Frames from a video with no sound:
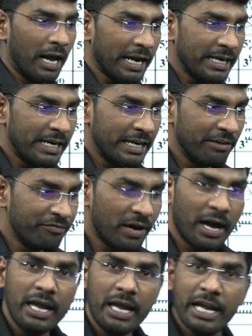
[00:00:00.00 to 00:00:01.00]

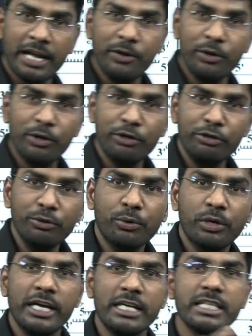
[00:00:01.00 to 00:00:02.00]
identify
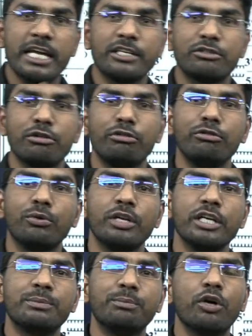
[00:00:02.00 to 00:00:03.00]
endonuclease
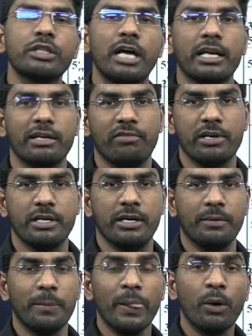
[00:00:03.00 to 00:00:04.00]
exonuclease both are given
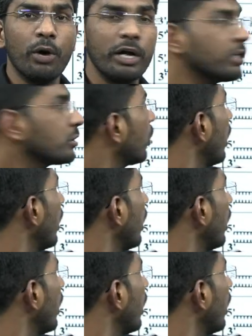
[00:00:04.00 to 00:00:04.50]
here one is